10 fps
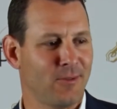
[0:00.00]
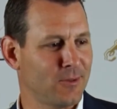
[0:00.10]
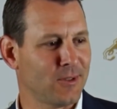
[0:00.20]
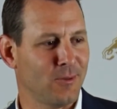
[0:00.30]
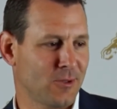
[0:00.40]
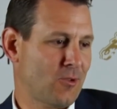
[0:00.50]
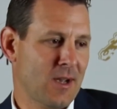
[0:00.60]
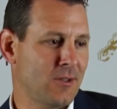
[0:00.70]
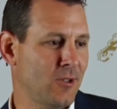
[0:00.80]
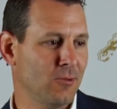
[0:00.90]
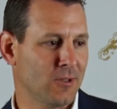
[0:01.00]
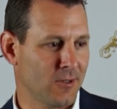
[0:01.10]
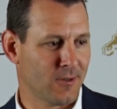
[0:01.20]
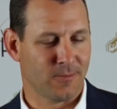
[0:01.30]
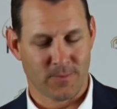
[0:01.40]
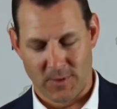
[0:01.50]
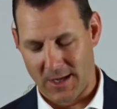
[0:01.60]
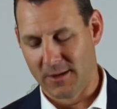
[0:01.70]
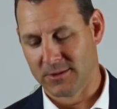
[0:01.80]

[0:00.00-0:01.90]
It was a great shoot return, you know.